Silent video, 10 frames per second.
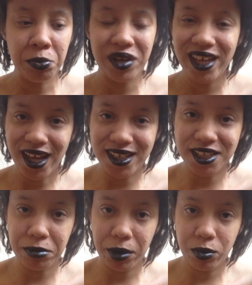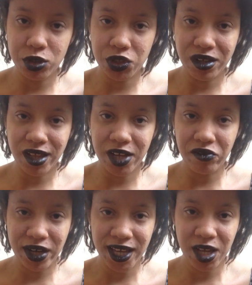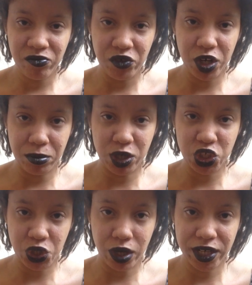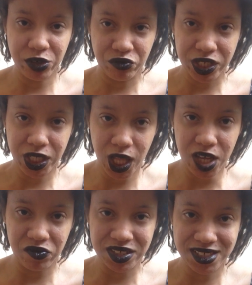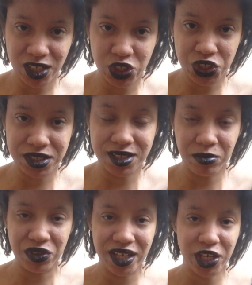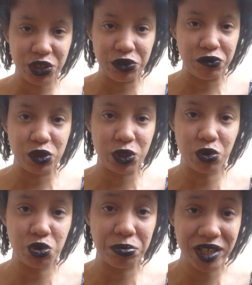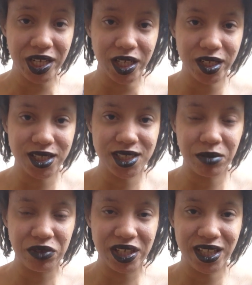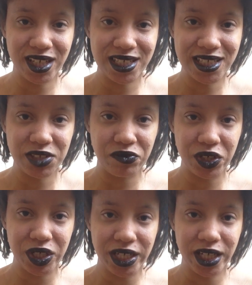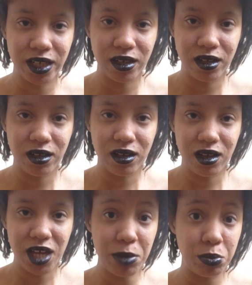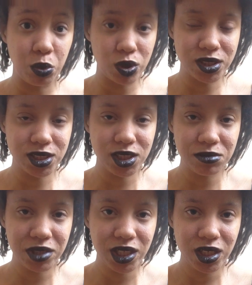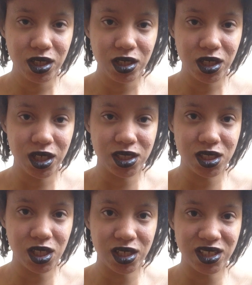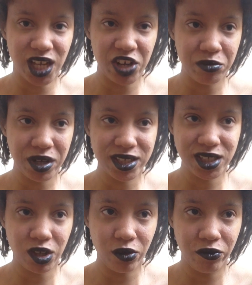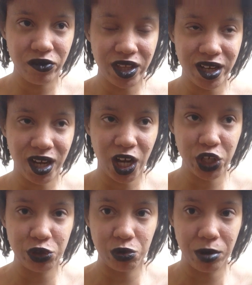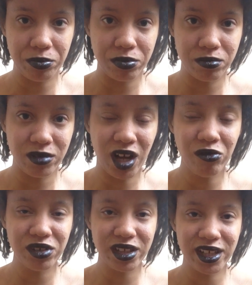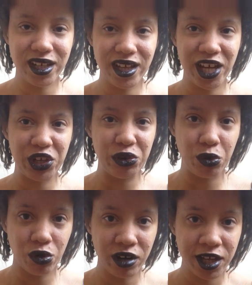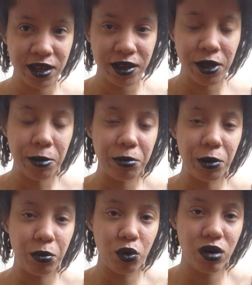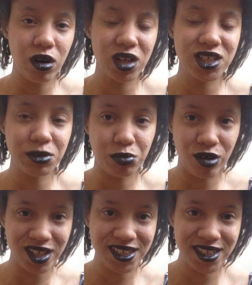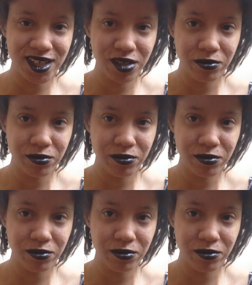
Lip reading: But yes, in my personal life I am very much dark in real life. It's not just something I do for social media, it's something that is very important to me. It's a side of myself that I grew up not really ignoring, but more suppressing,